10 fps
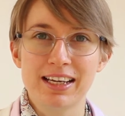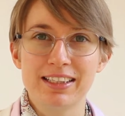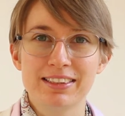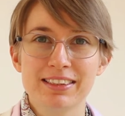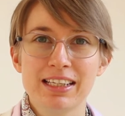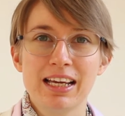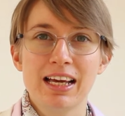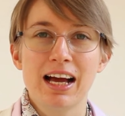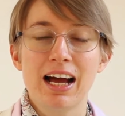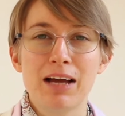And
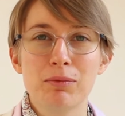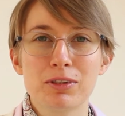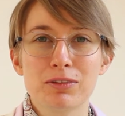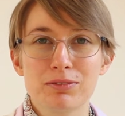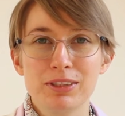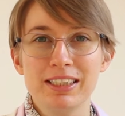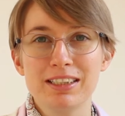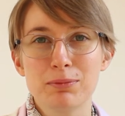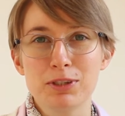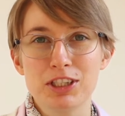I would
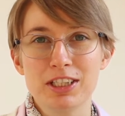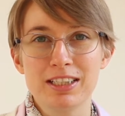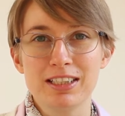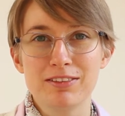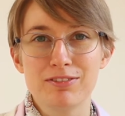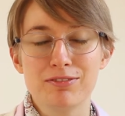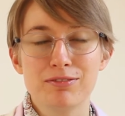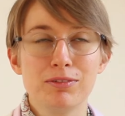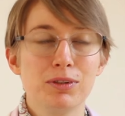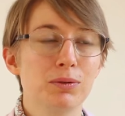really appreciate if
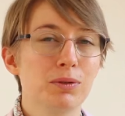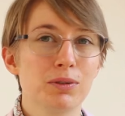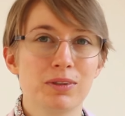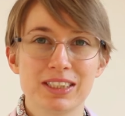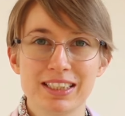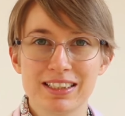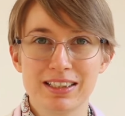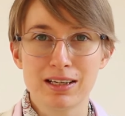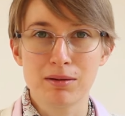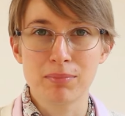you could
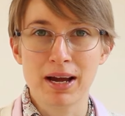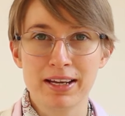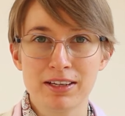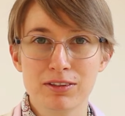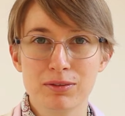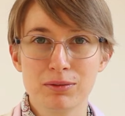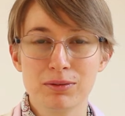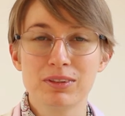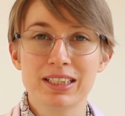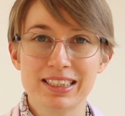consider buying
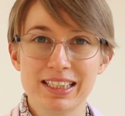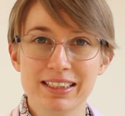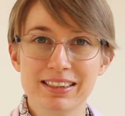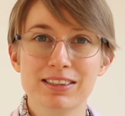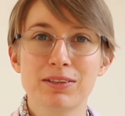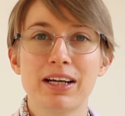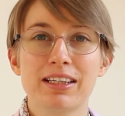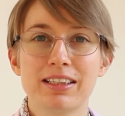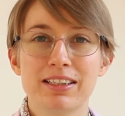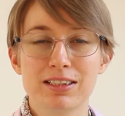through this link so I
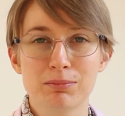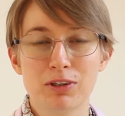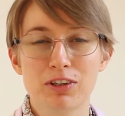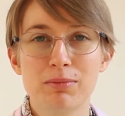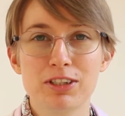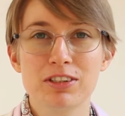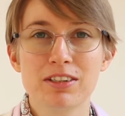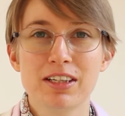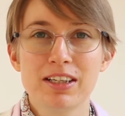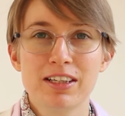can get a small
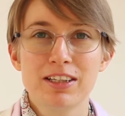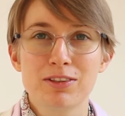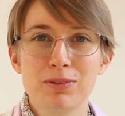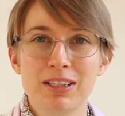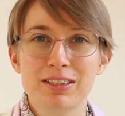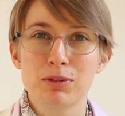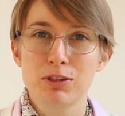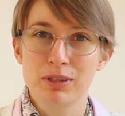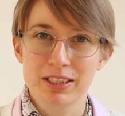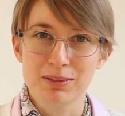commission through this,
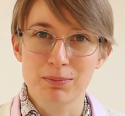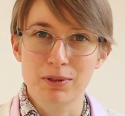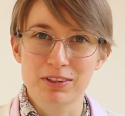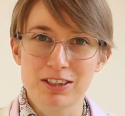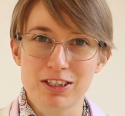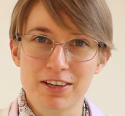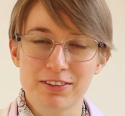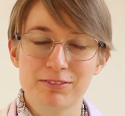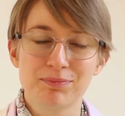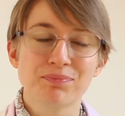which really supports the
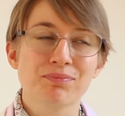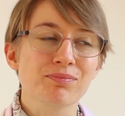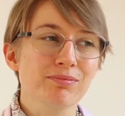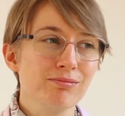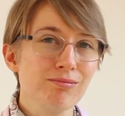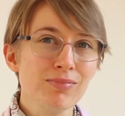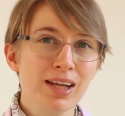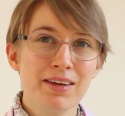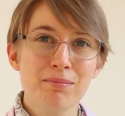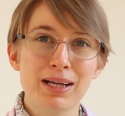channel
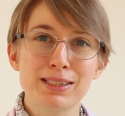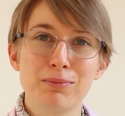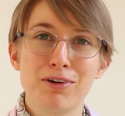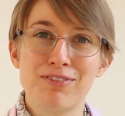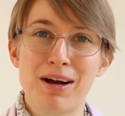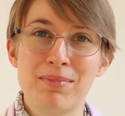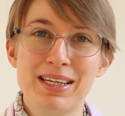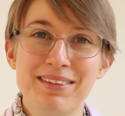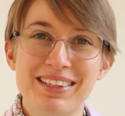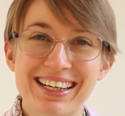and my small
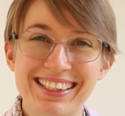family.